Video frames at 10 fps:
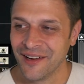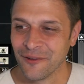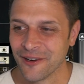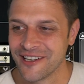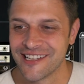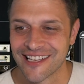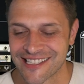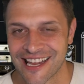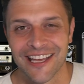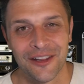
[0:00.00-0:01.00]
We're going to take a
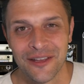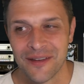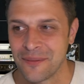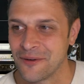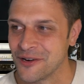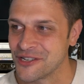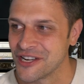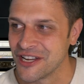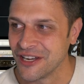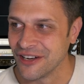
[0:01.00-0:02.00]
Skyclave
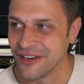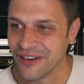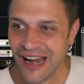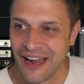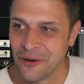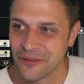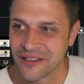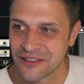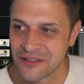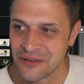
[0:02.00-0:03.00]
Apparition here. I don't
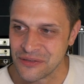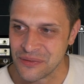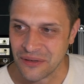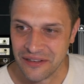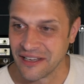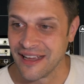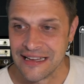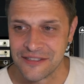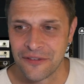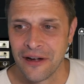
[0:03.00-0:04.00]
think that there's really a
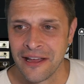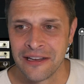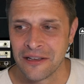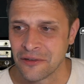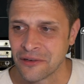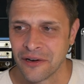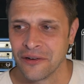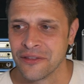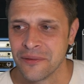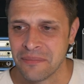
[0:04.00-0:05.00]
case for any other
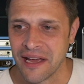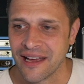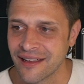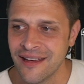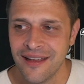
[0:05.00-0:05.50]
card in the pack.